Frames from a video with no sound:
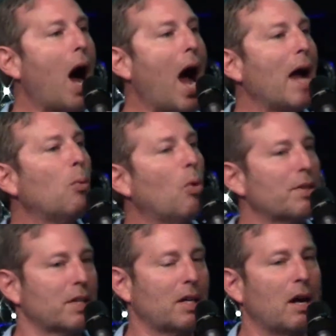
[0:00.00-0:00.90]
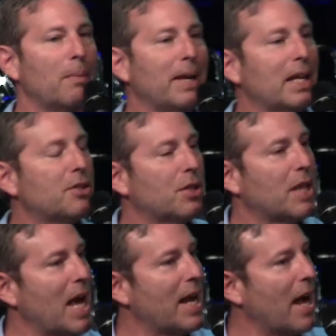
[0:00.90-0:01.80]
I want to come into
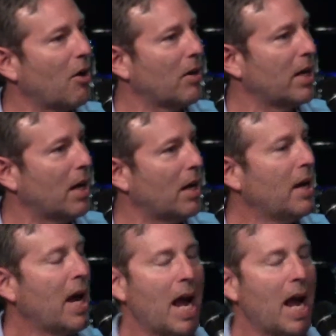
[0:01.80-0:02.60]
that area